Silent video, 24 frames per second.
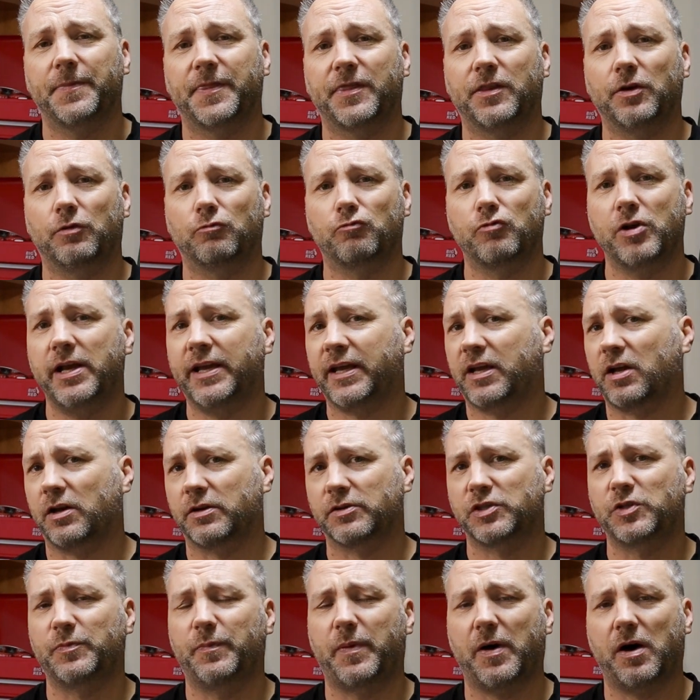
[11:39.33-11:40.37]
that really kind
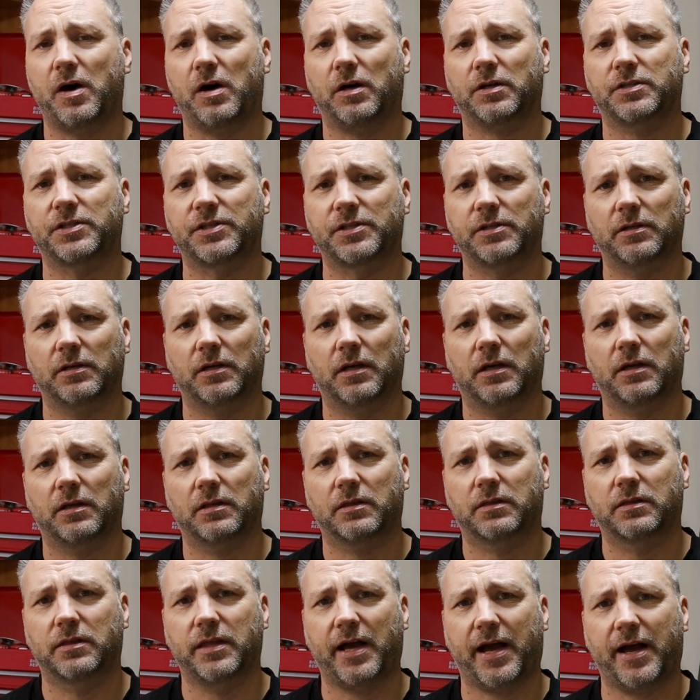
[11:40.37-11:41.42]
of sparks
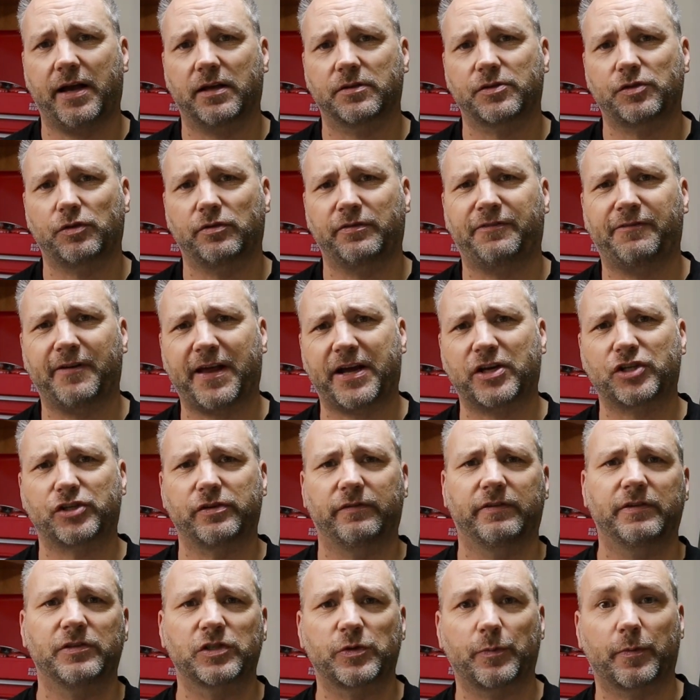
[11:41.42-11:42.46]
that sort of flash
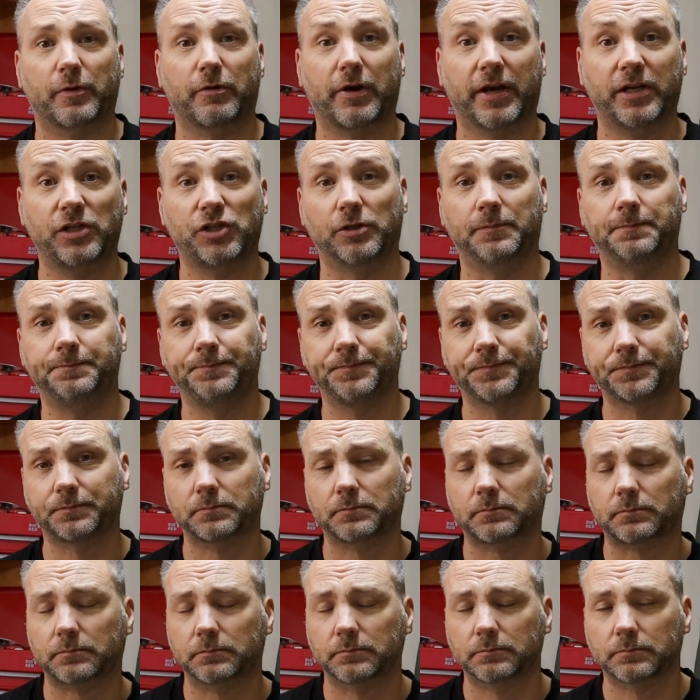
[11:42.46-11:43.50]
of inspiration.
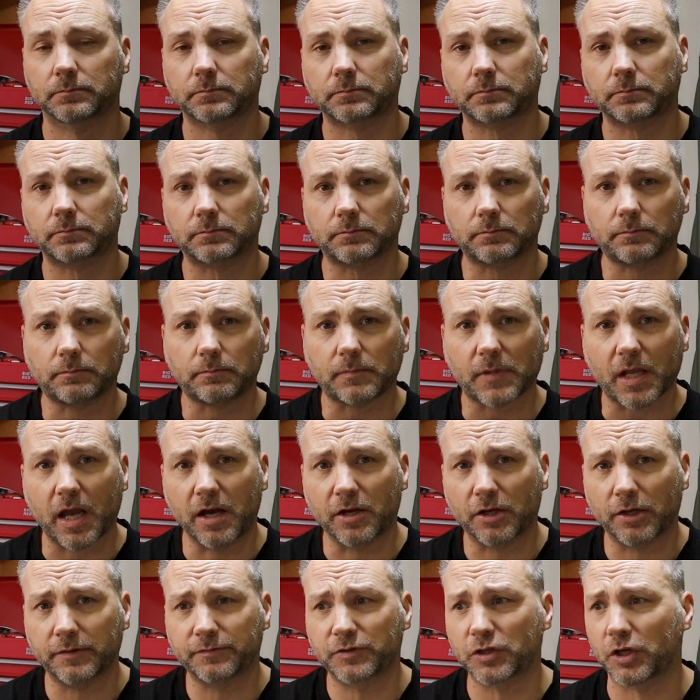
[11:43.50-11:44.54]

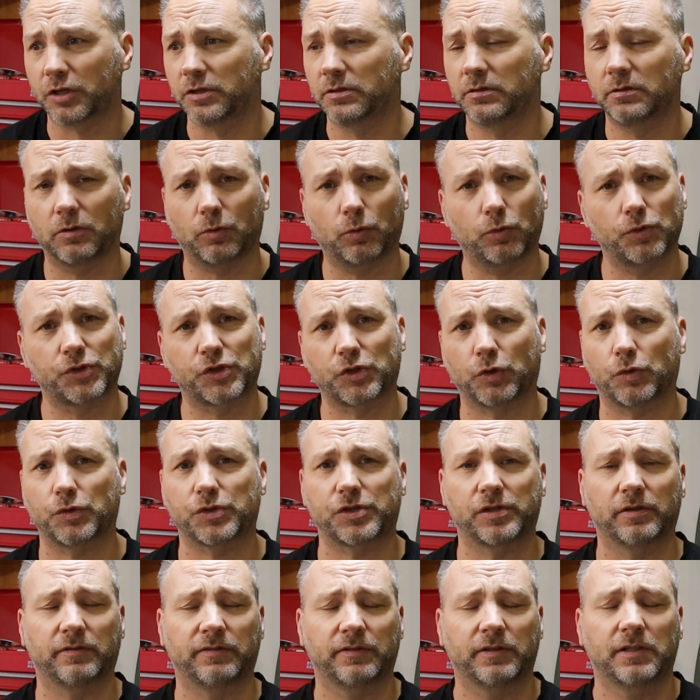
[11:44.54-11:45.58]
And I've done all
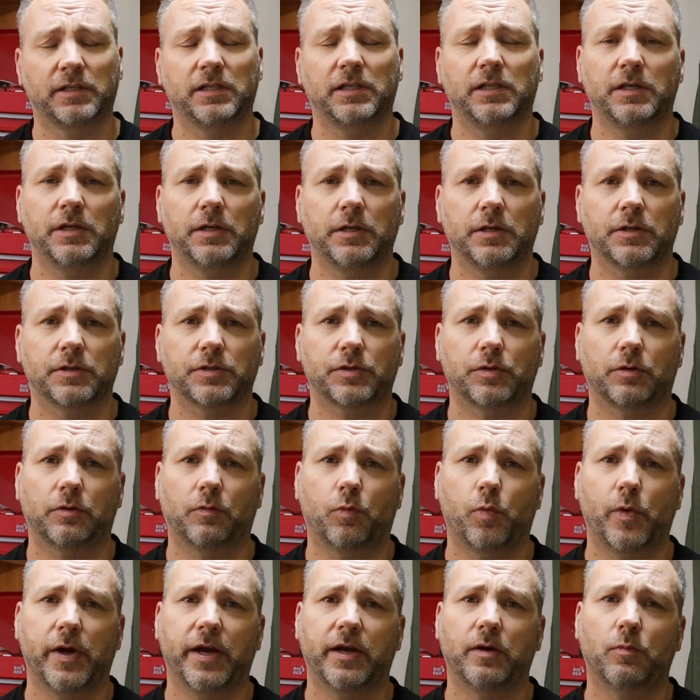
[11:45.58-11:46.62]
sorts of sort
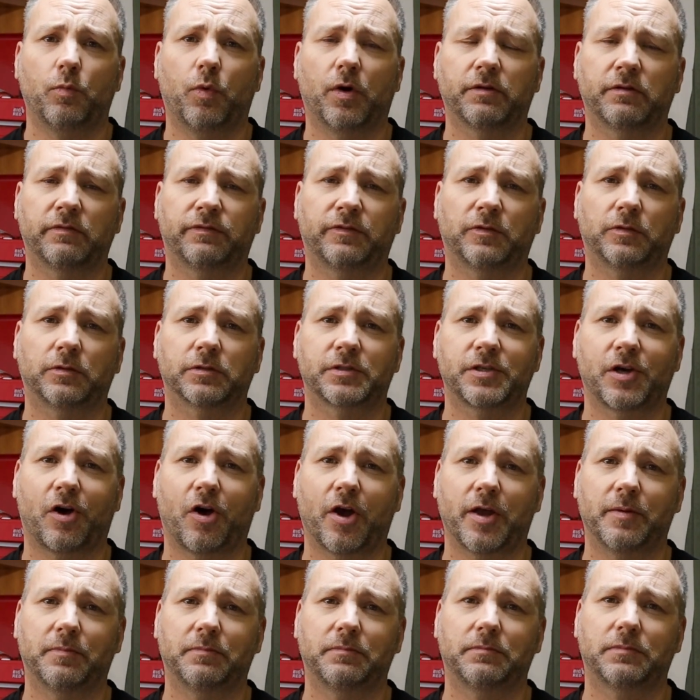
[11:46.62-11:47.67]
of weird and wonderful
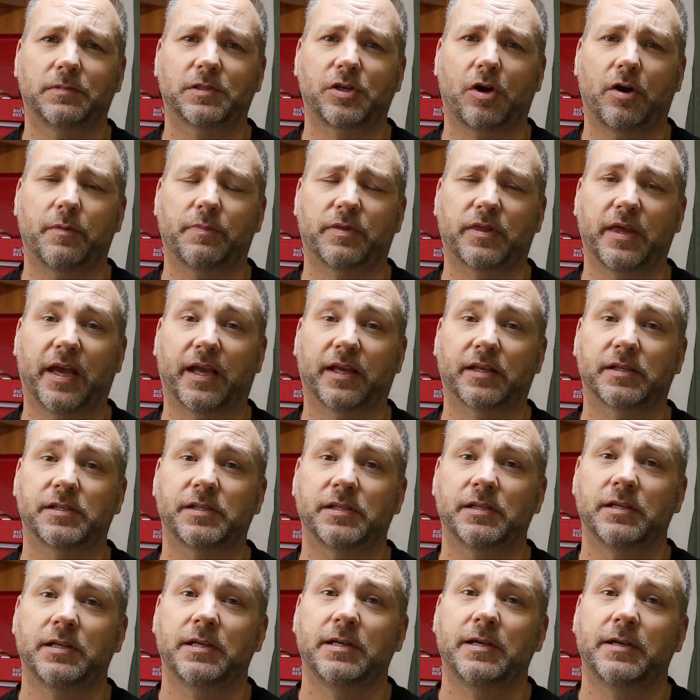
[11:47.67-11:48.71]
type
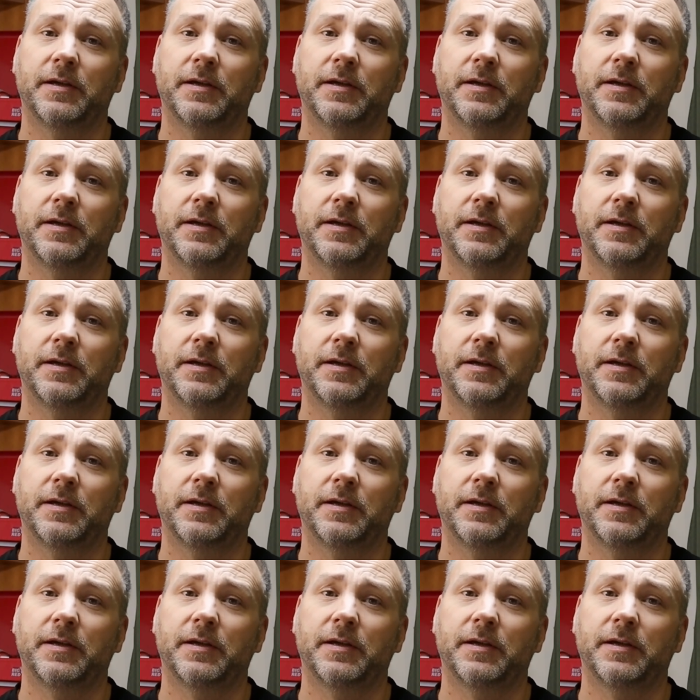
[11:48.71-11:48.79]
things,